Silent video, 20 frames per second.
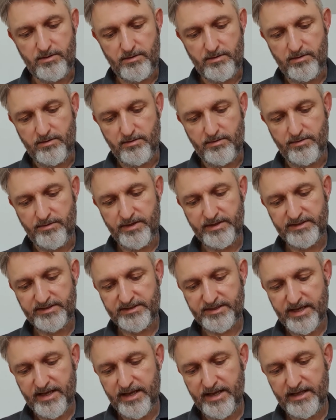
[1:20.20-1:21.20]

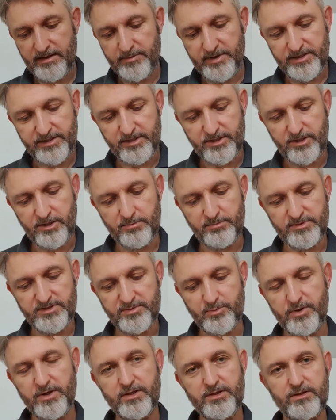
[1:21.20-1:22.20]
This helmet comes
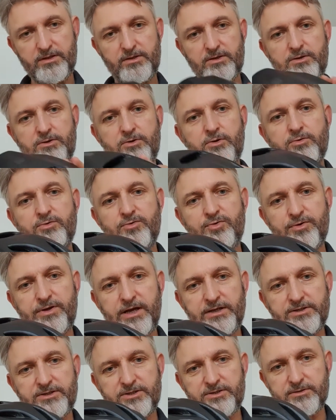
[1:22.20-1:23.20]
with good
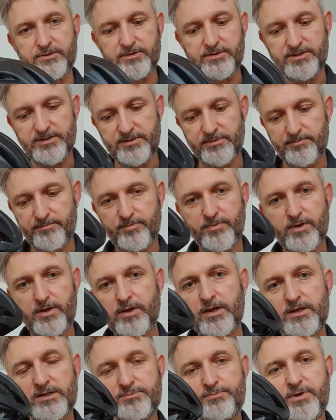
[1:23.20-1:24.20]
credentials.
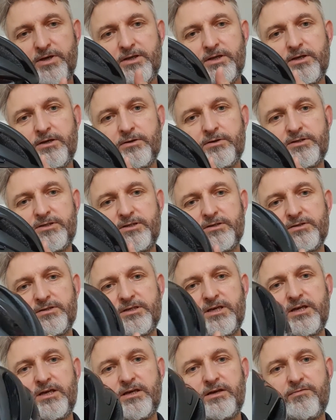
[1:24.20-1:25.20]
It's been used, you'll
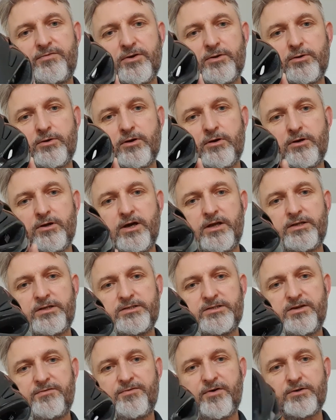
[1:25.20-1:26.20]
see, if you look online, you can
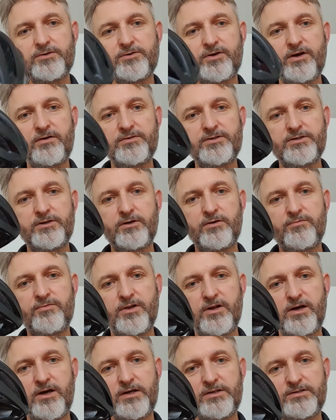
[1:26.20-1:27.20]
see photographs of the
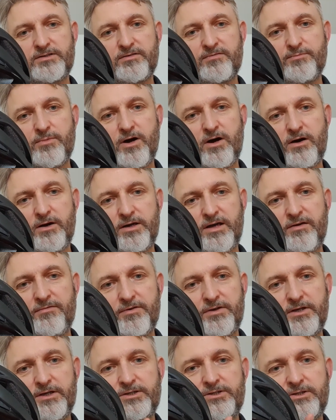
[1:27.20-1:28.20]
likes of Mark
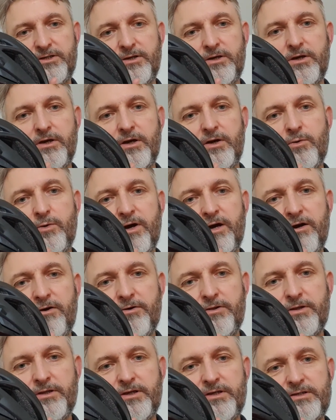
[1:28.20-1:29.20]
Cavendish
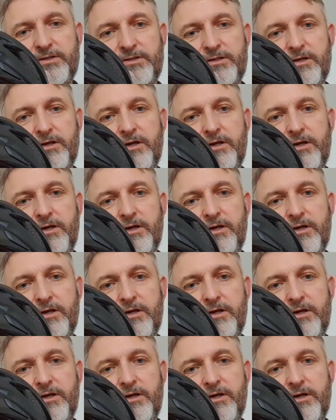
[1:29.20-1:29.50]
wearing this.